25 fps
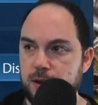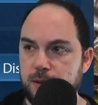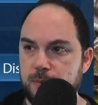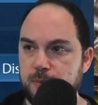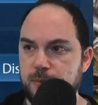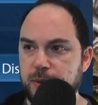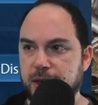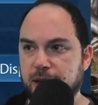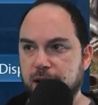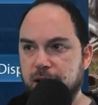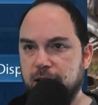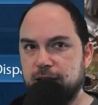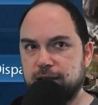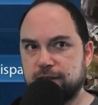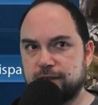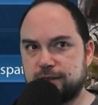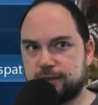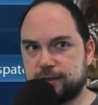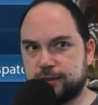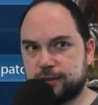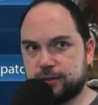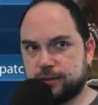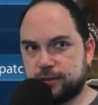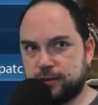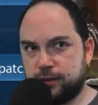
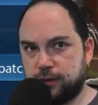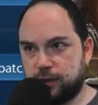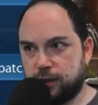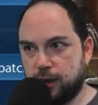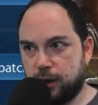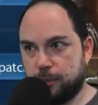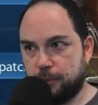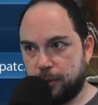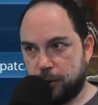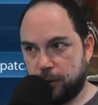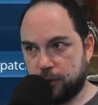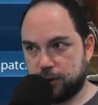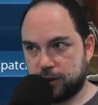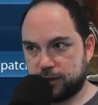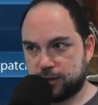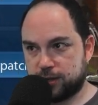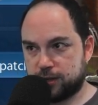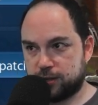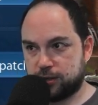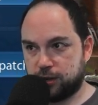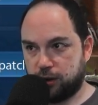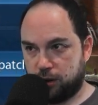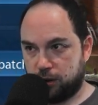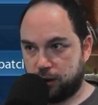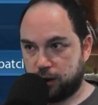because the
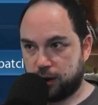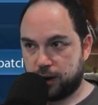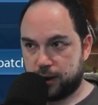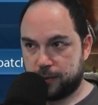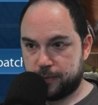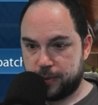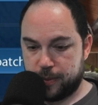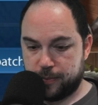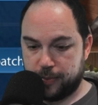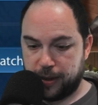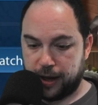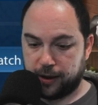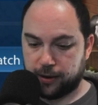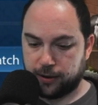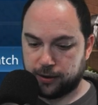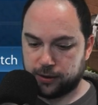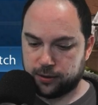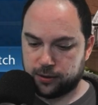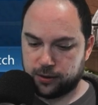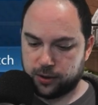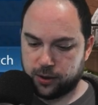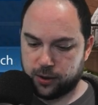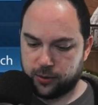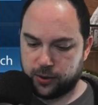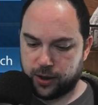bonuses are going to be better,
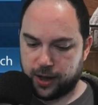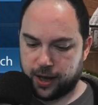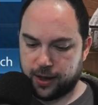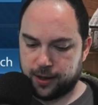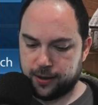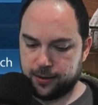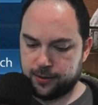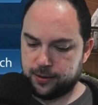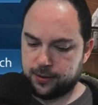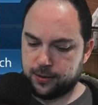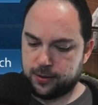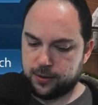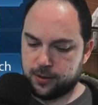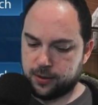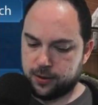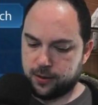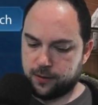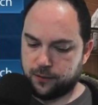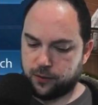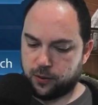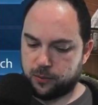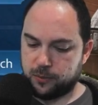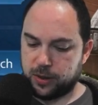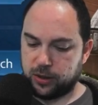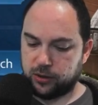okay?
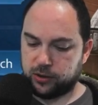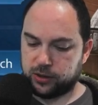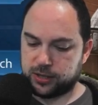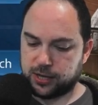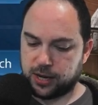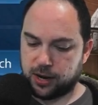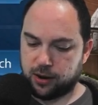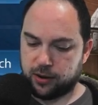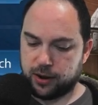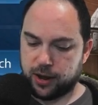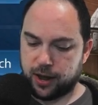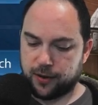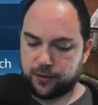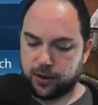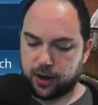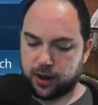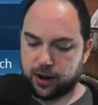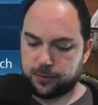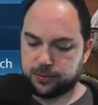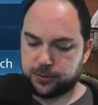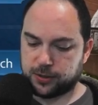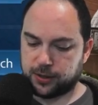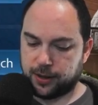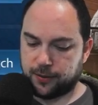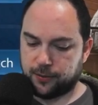For military, I've got
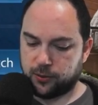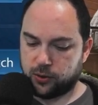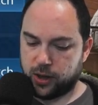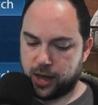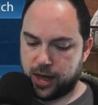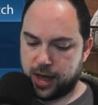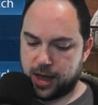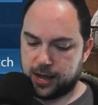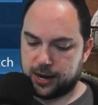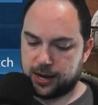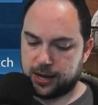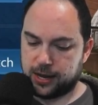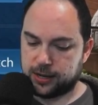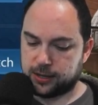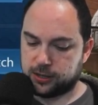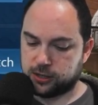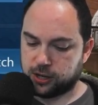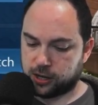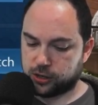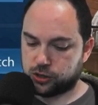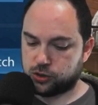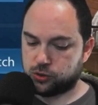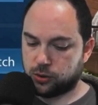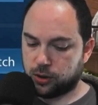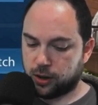up to level 8.
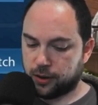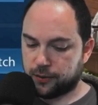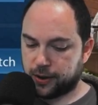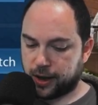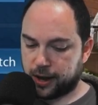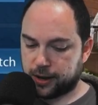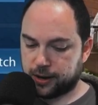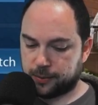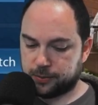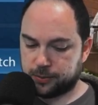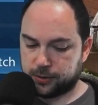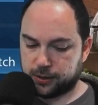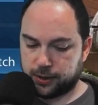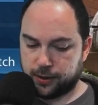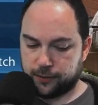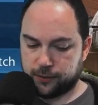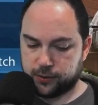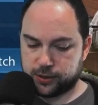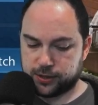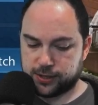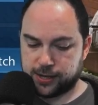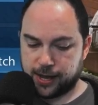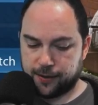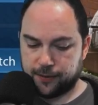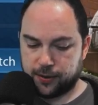Industrial, I've got up to
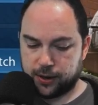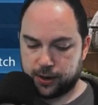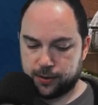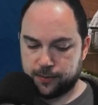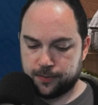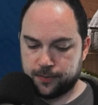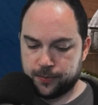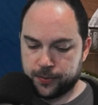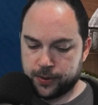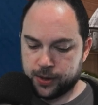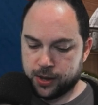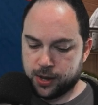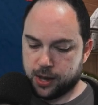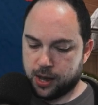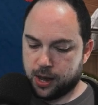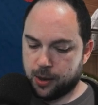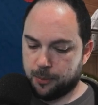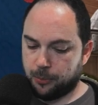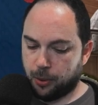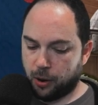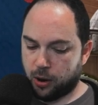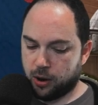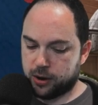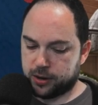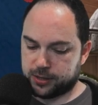level 7. In
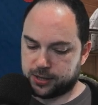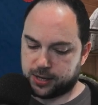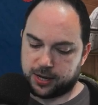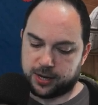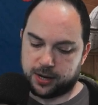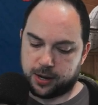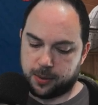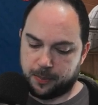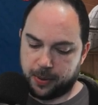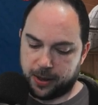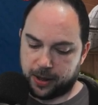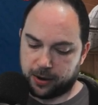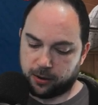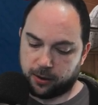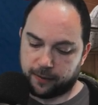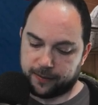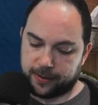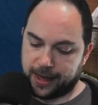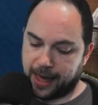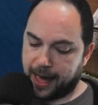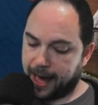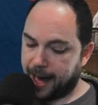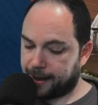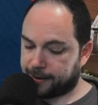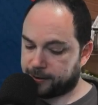part is going to depend on
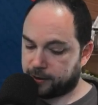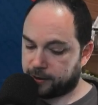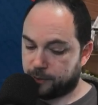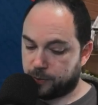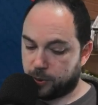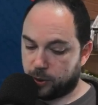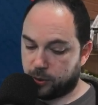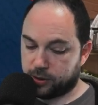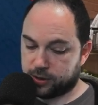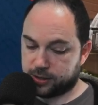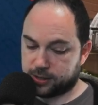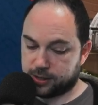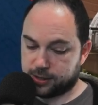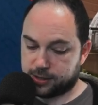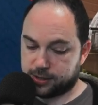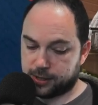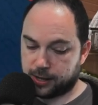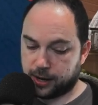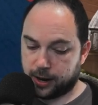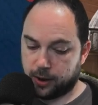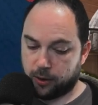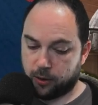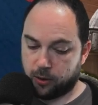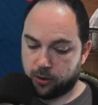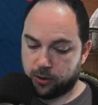the active bonuses
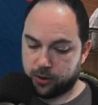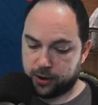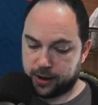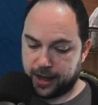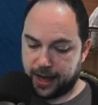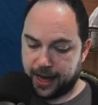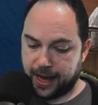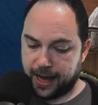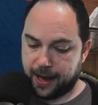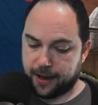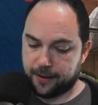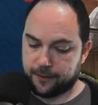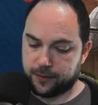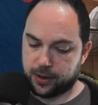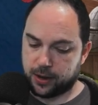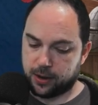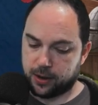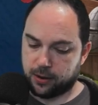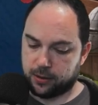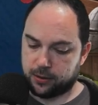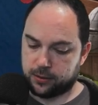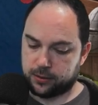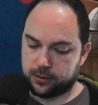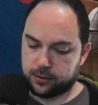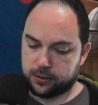that I already have
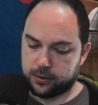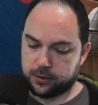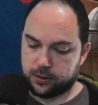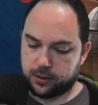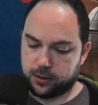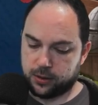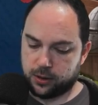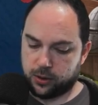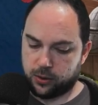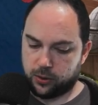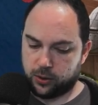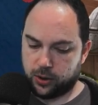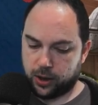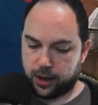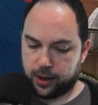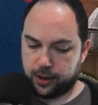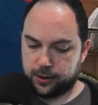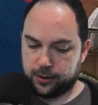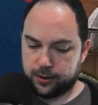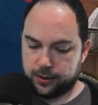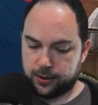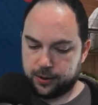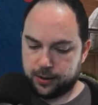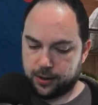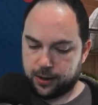here,
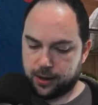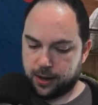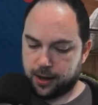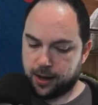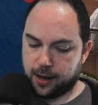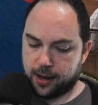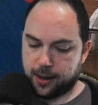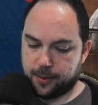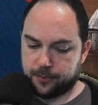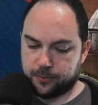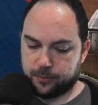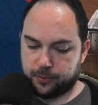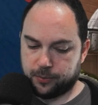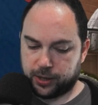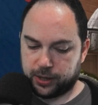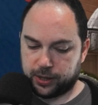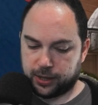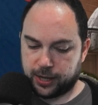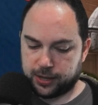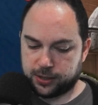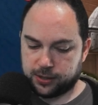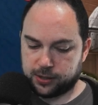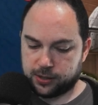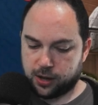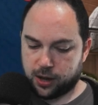okay? But
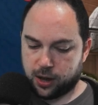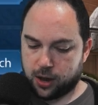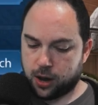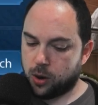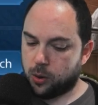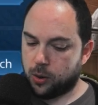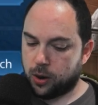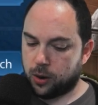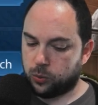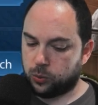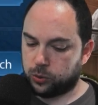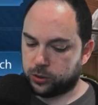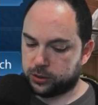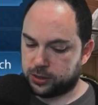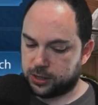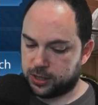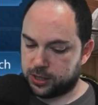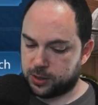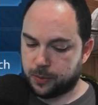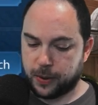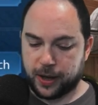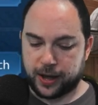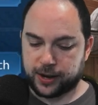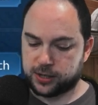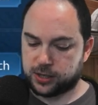let's go and we'll
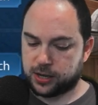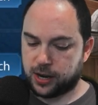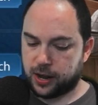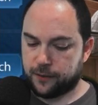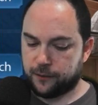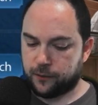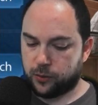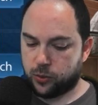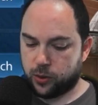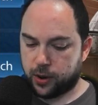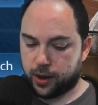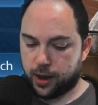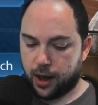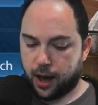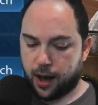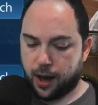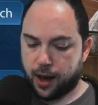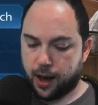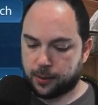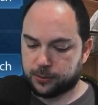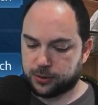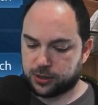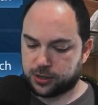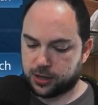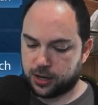dispatch an envoy.
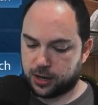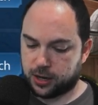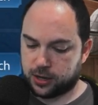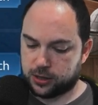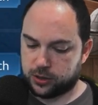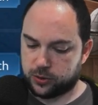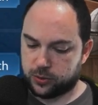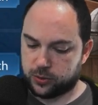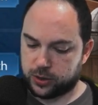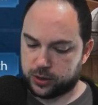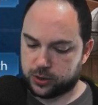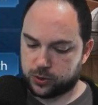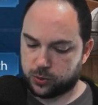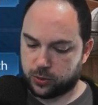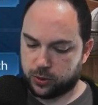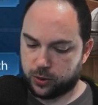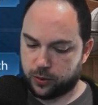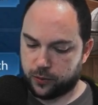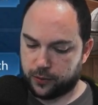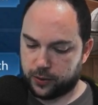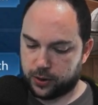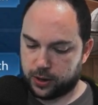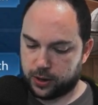I'm just going to do this one over